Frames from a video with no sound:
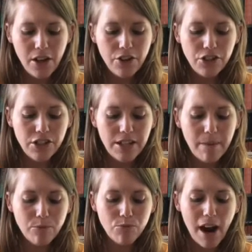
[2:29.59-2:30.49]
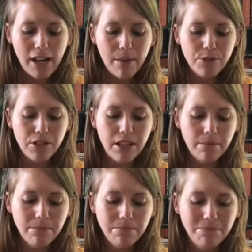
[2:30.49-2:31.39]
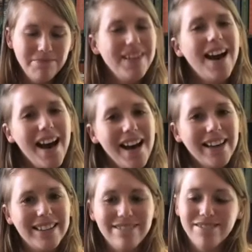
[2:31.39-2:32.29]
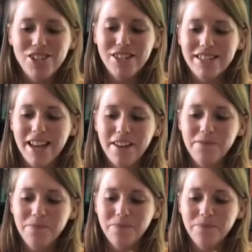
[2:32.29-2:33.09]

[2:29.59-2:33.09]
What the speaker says: She stepped right up to them. "Hi," she said.